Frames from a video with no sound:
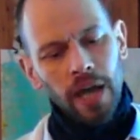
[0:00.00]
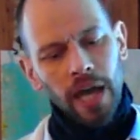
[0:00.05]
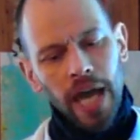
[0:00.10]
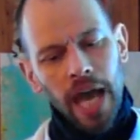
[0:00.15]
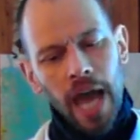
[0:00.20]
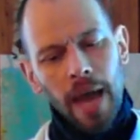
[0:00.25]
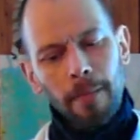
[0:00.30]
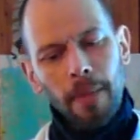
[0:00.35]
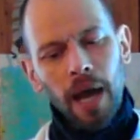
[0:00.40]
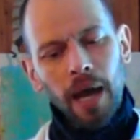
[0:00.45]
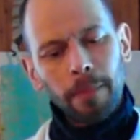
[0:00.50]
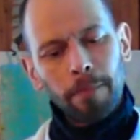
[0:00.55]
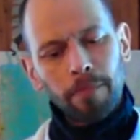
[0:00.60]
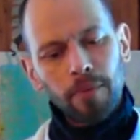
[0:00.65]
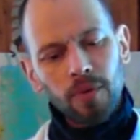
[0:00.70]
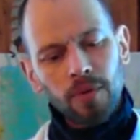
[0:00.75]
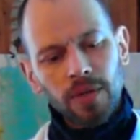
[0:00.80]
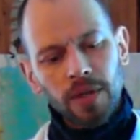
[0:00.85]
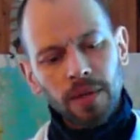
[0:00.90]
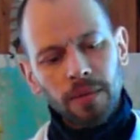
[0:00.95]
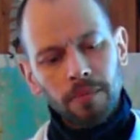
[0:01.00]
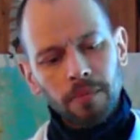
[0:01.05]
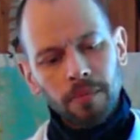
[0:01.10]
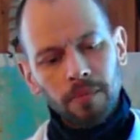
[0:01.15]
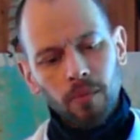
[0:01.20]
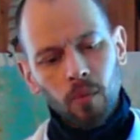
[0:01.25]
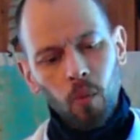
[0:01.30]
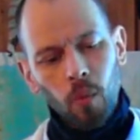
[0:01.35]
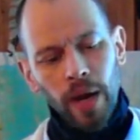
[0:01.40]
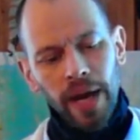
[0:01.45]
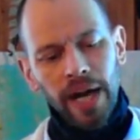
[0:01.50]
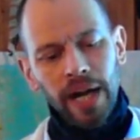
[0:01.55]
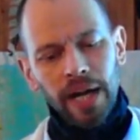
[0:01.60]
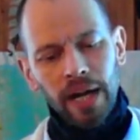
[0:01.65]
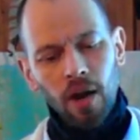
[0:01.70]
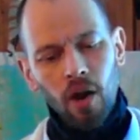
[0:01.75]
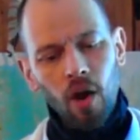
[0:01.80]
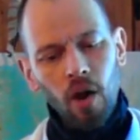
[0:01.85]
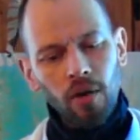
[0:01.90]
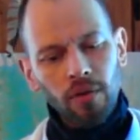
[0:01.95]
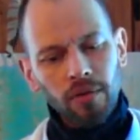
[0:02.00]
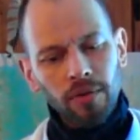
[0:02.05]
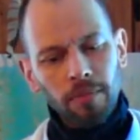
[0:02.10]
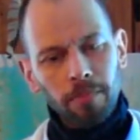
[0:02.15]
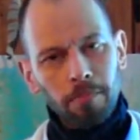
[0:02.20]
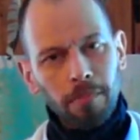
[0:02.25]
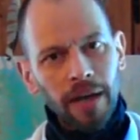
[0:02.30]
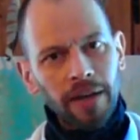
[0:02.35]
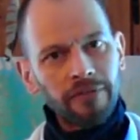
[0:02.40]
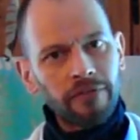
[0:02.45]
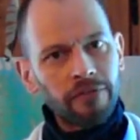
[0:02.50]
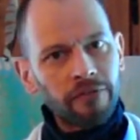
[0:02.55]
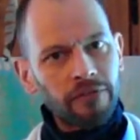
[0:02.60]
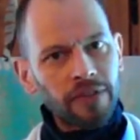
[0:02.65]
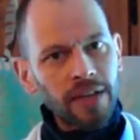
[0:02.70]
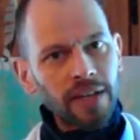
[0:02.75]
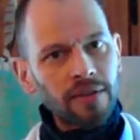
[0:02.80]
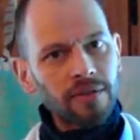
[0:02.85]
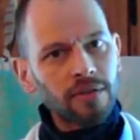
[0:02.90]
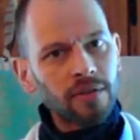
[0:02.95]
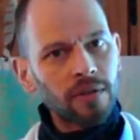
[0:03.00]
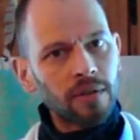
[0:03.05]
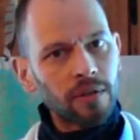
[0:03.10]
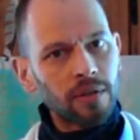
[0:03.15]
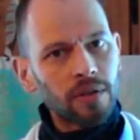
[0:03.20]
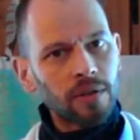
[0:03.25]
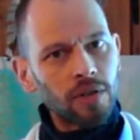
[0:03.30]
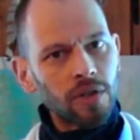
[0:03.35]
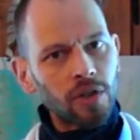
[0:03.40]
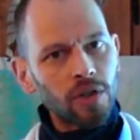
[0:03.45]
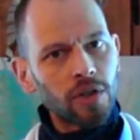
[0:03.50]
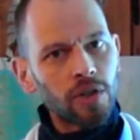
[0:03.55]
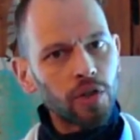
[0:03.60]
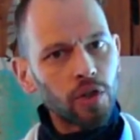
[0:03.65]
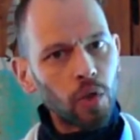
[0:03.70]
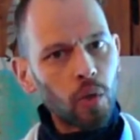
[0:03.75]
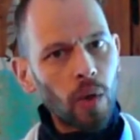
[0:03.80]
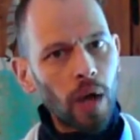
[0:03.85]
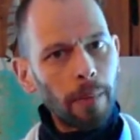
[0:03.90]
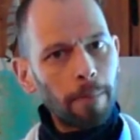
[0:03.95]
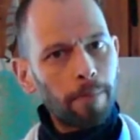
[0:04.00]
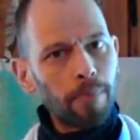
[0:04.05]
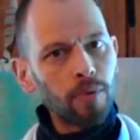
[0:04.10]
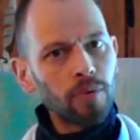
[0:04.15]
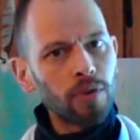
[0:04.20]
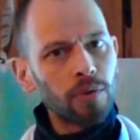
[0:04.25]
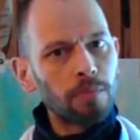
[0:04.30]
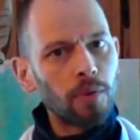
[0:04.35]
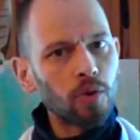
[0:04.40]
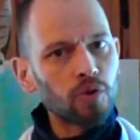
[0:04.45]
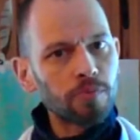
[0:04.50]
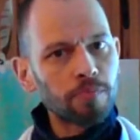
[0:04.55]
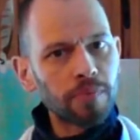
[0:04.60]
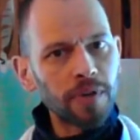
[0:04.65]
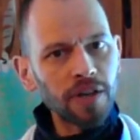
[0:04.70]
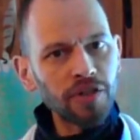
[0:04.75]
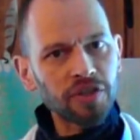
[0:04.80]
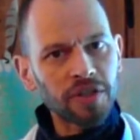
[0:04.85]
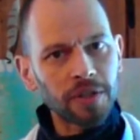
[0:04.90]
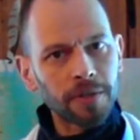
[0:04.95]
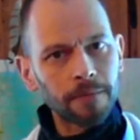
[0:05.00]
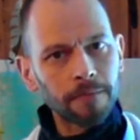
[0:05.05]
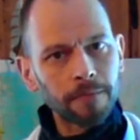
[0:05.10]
am I putting, where on my feet do I put the most pressure?